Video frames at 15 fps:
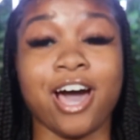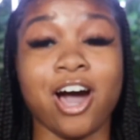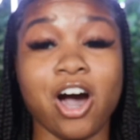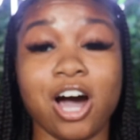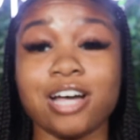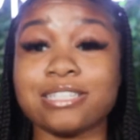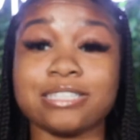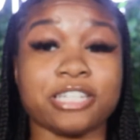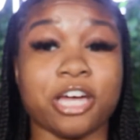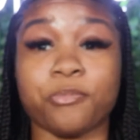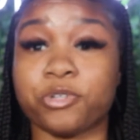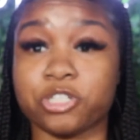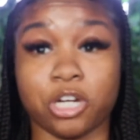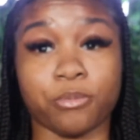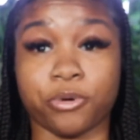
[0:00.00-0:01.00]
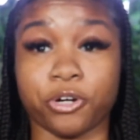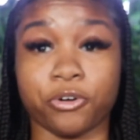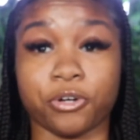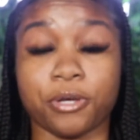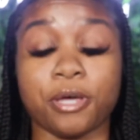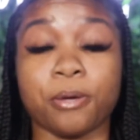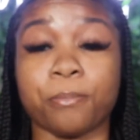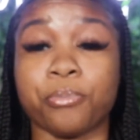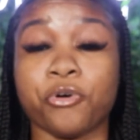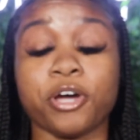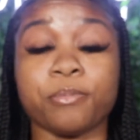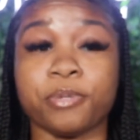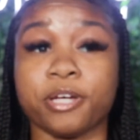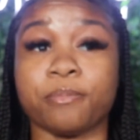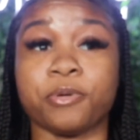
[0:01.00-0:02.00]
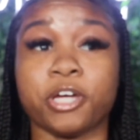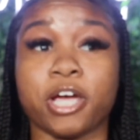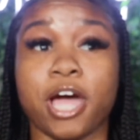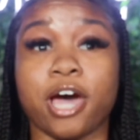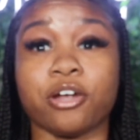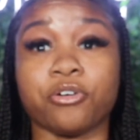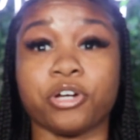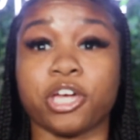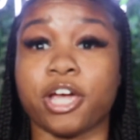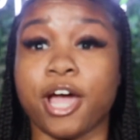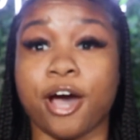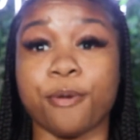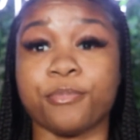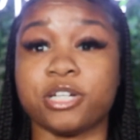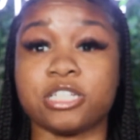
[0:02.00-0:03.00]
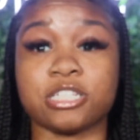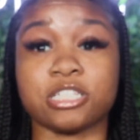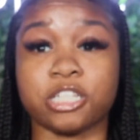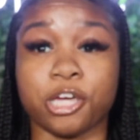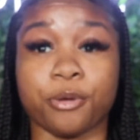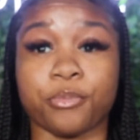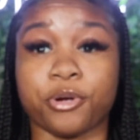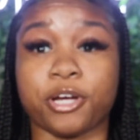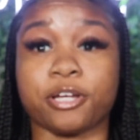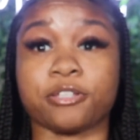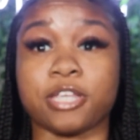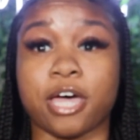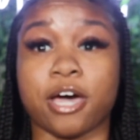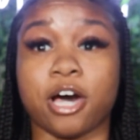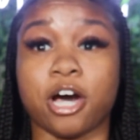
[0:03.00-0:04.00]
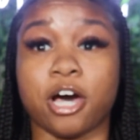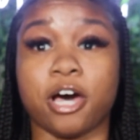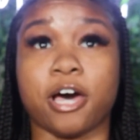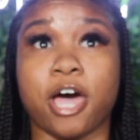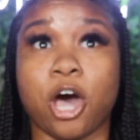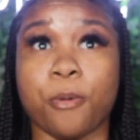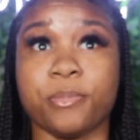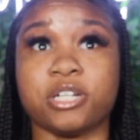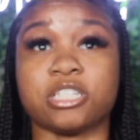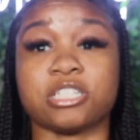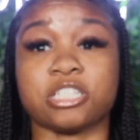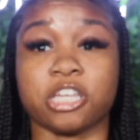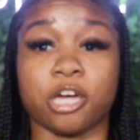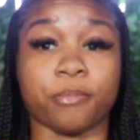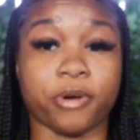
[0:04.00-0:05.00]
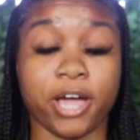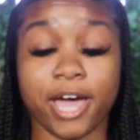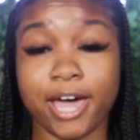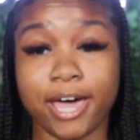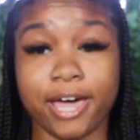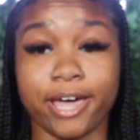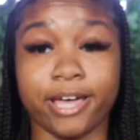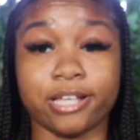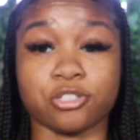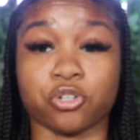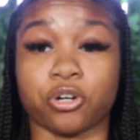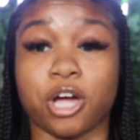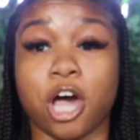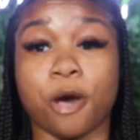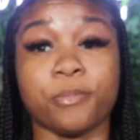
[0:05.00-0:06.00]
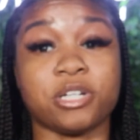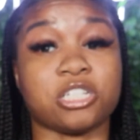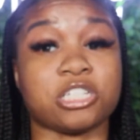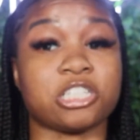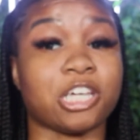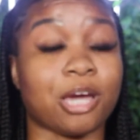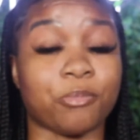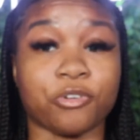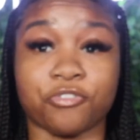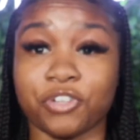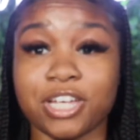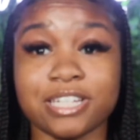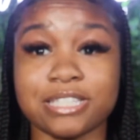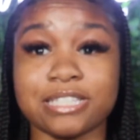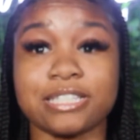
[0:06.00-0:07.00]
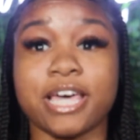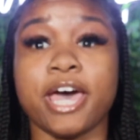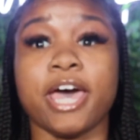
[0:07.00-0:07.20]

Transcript: All scammers are broke. Point blank period. I don't care how much a scammer has or how much a scammer flexes.